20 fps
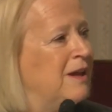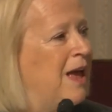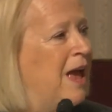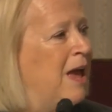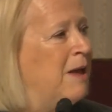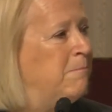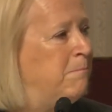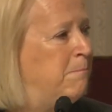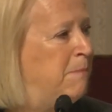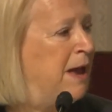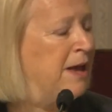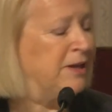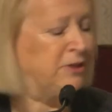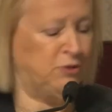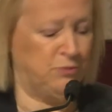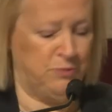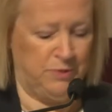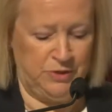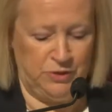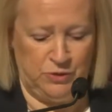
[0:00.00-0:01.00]
and
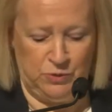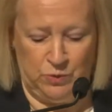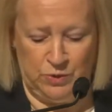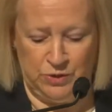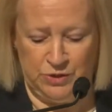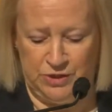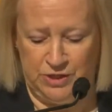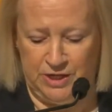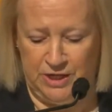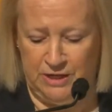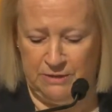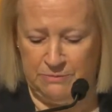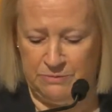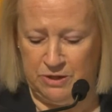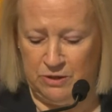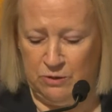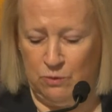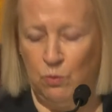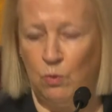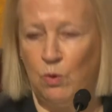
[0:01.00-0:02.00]
best resourced teams
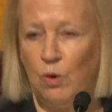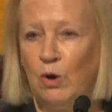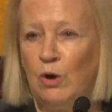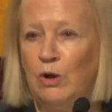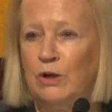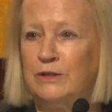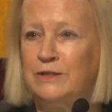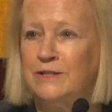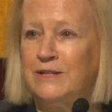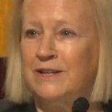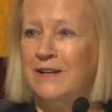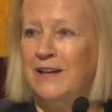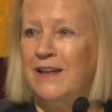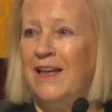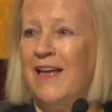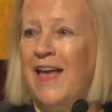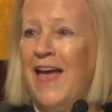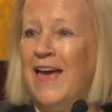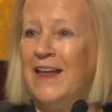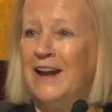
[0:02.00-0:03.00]
in the world,
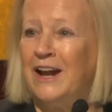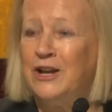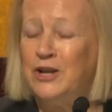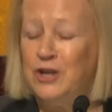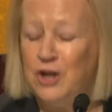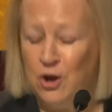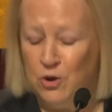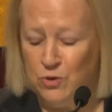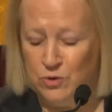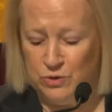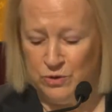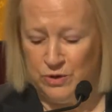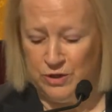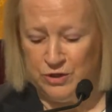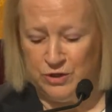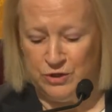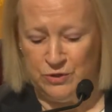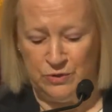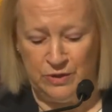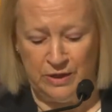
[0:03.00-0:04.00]
and I know you can
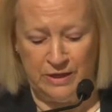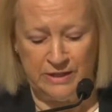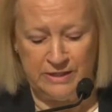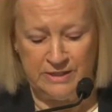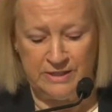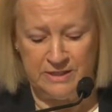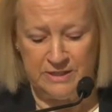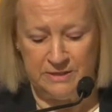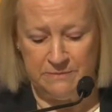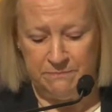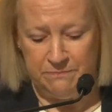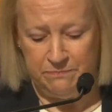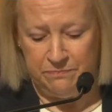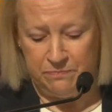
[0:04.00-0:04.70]
do this.